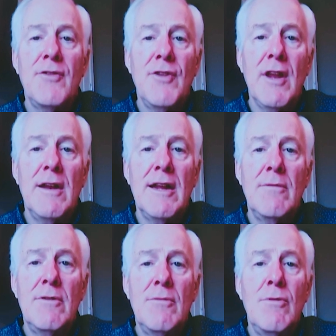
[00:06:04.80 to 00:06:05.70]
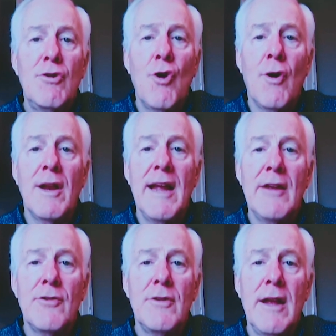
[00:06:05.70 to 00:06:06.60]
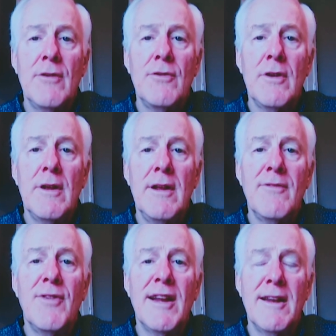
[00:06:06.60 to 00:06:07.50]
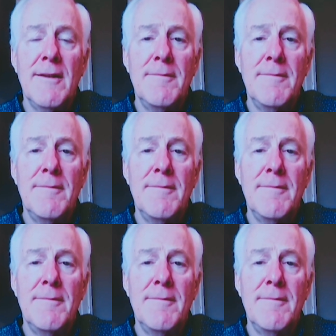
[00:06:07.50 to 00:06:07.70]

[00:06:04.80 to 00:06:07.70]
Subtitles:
that it currently has inflicted.